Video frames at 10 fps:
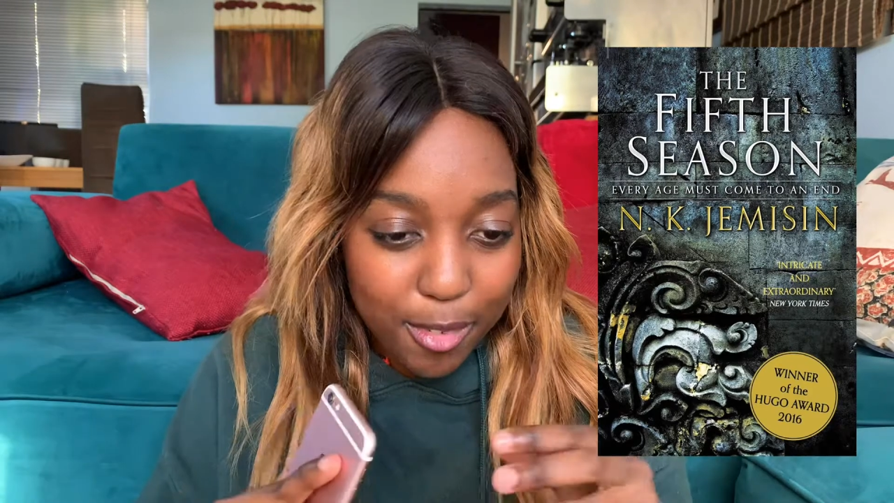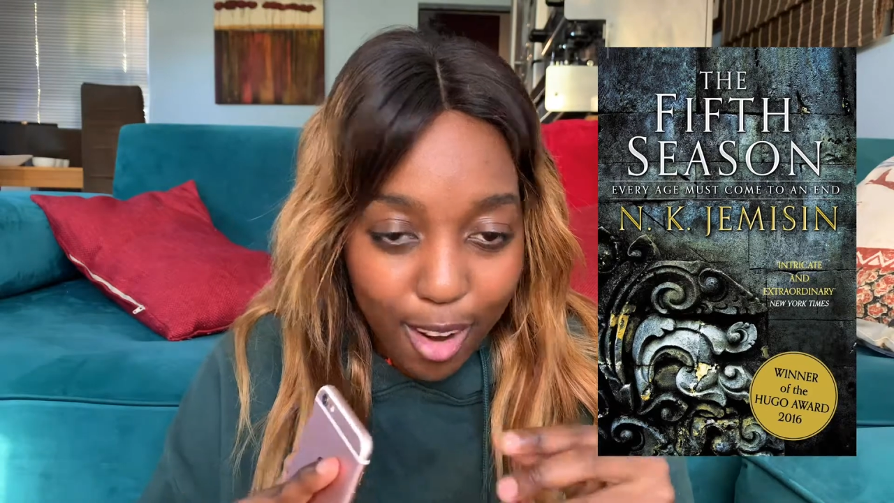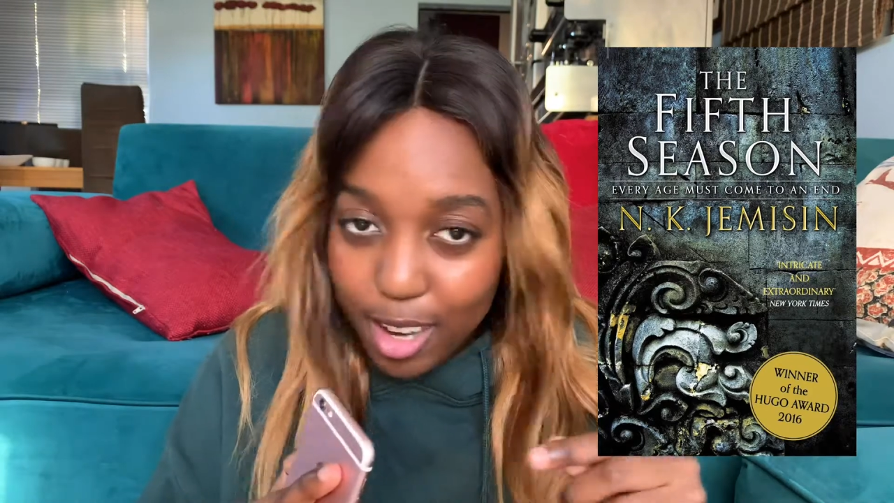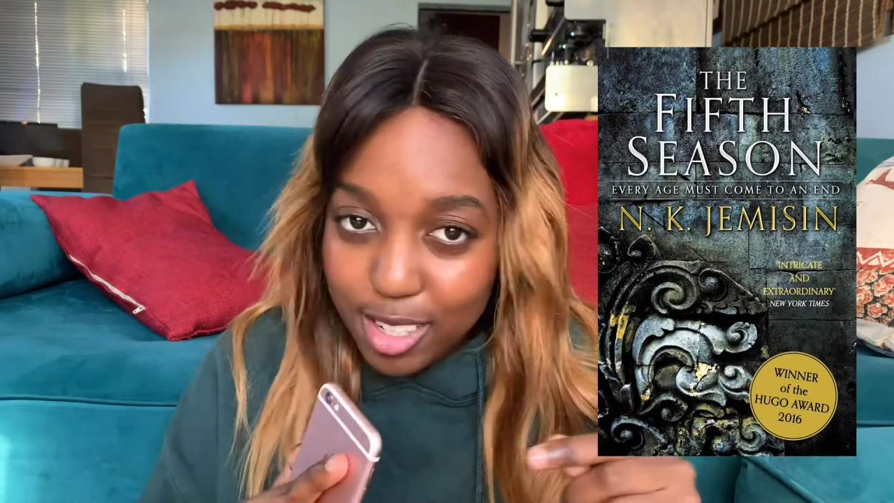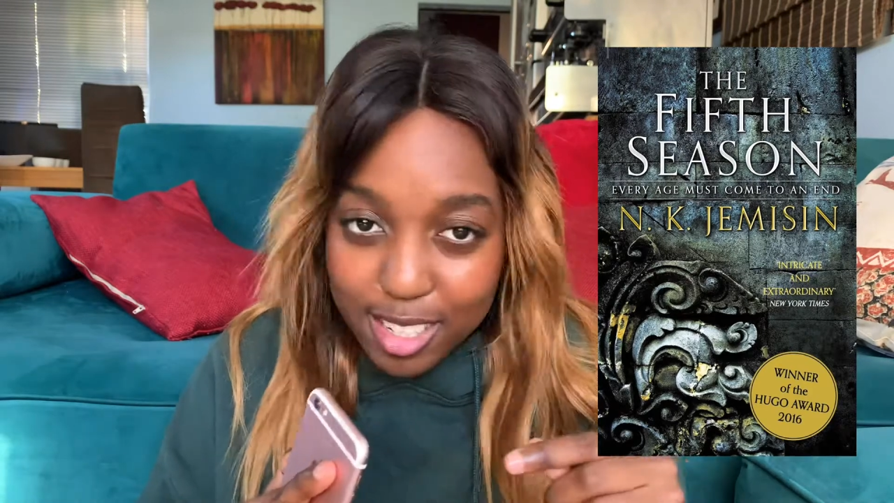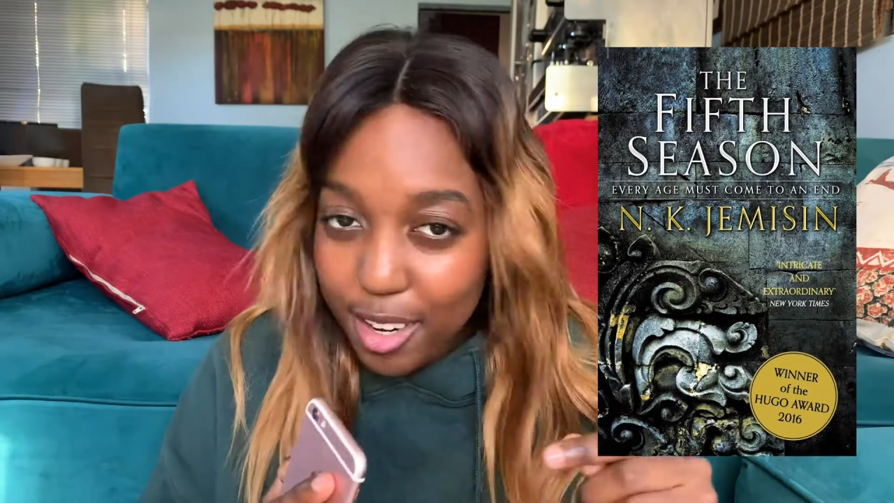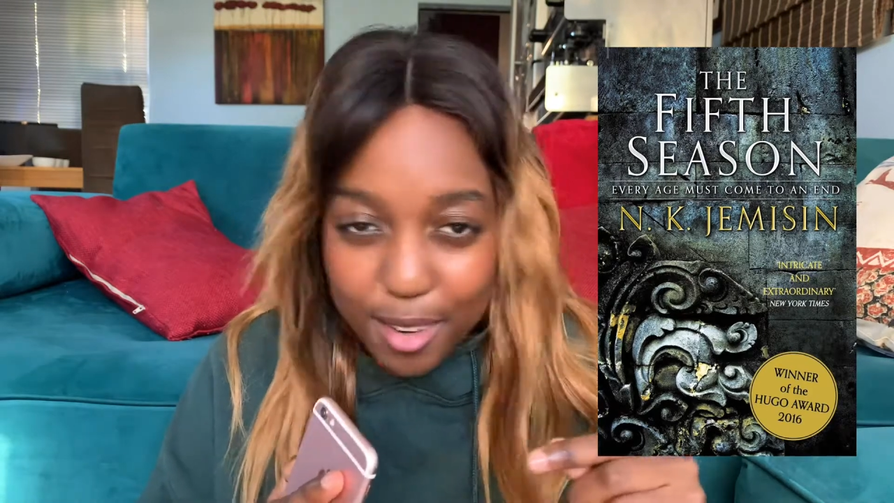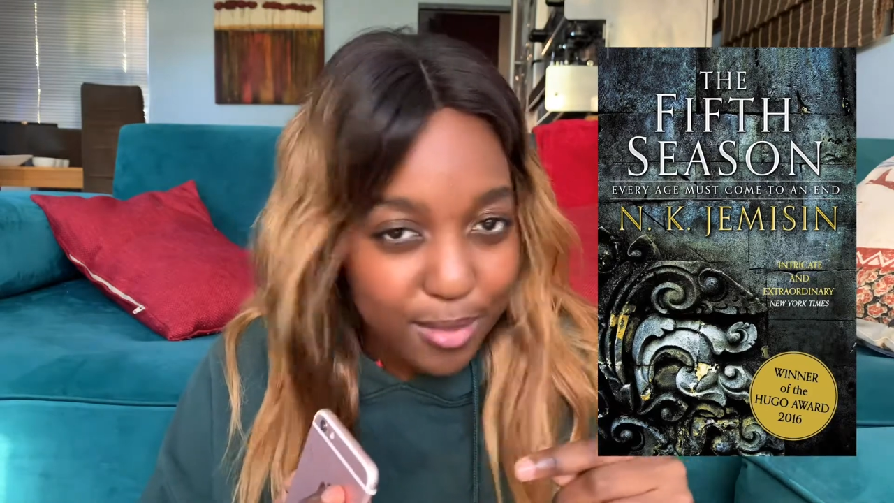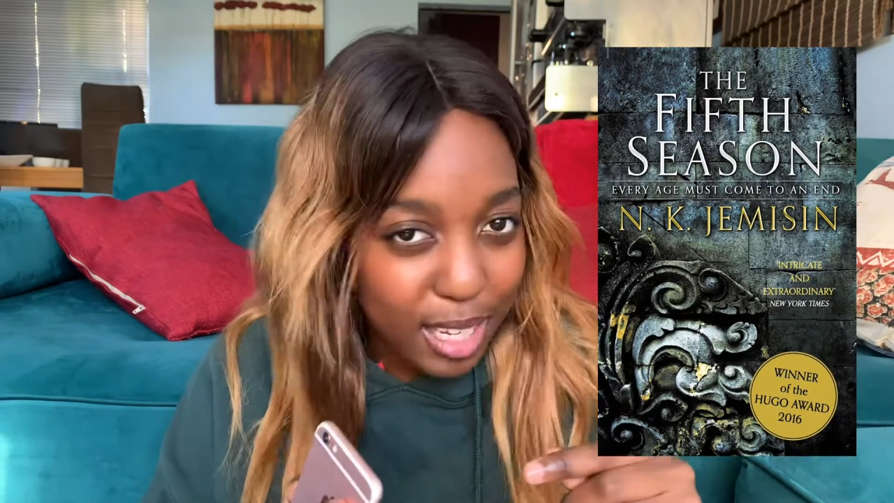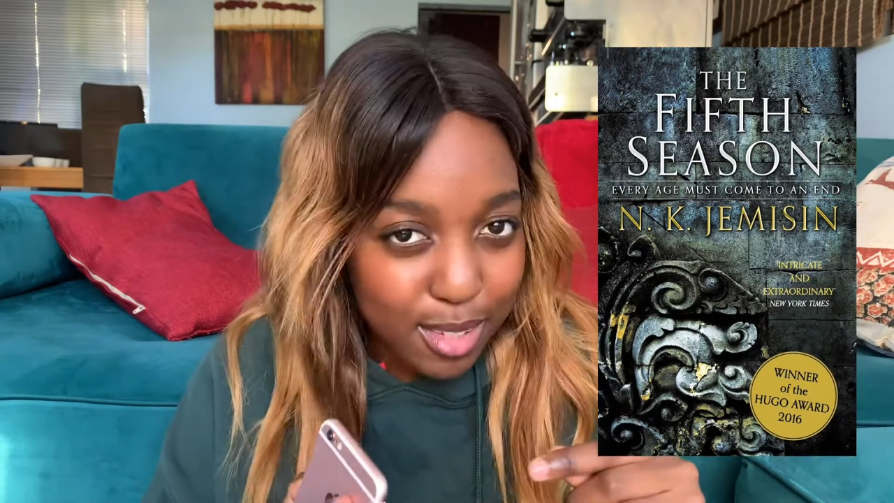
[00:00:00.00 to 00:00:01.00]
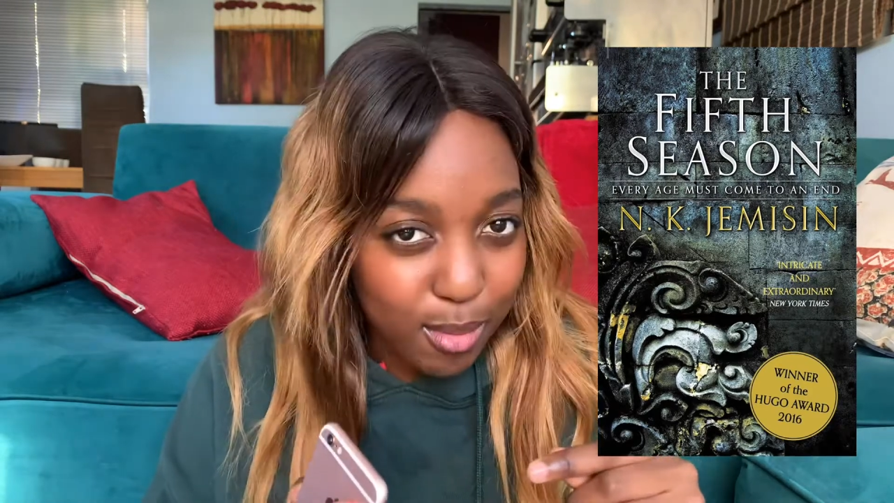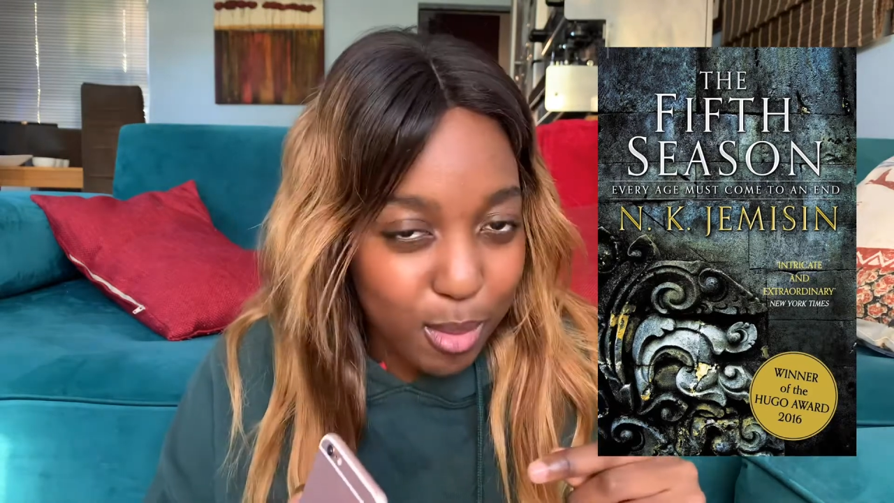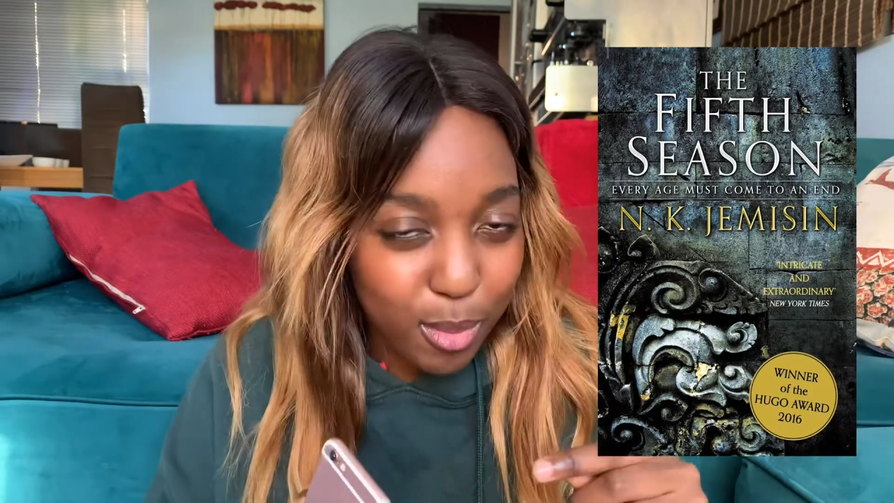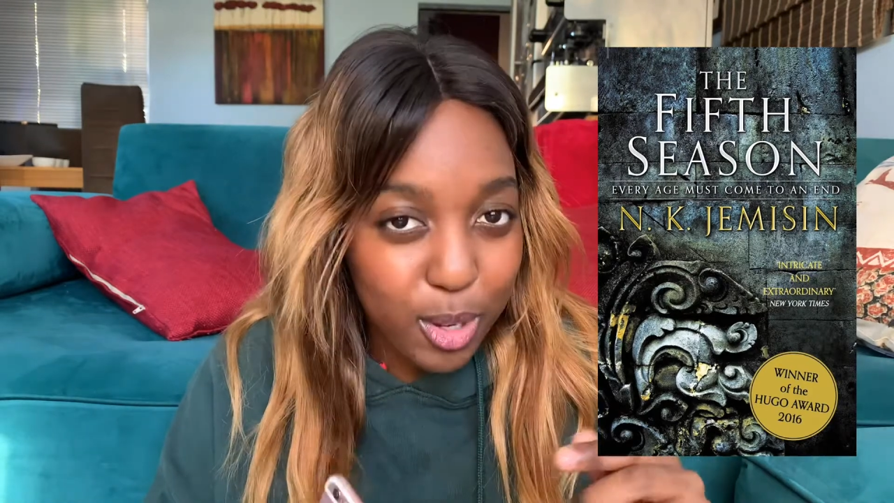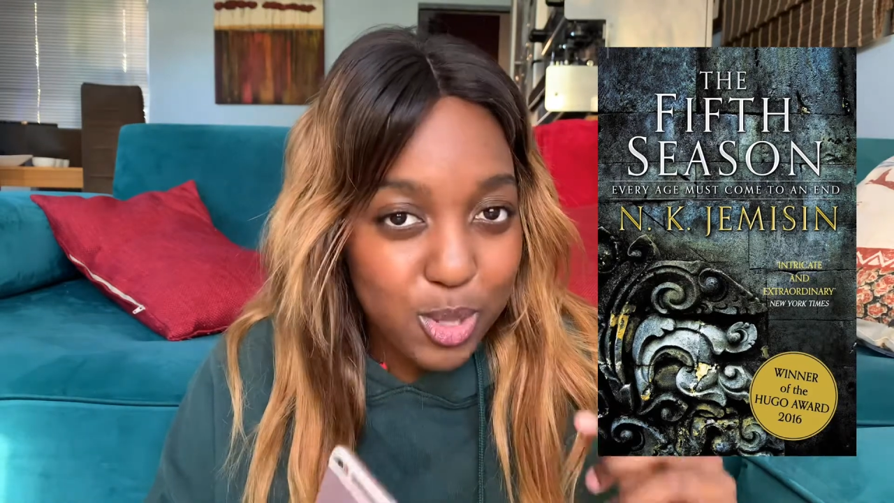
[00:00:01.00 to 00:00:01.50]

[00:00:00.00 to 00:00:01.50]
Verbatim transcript: of hard to tear your face from the book.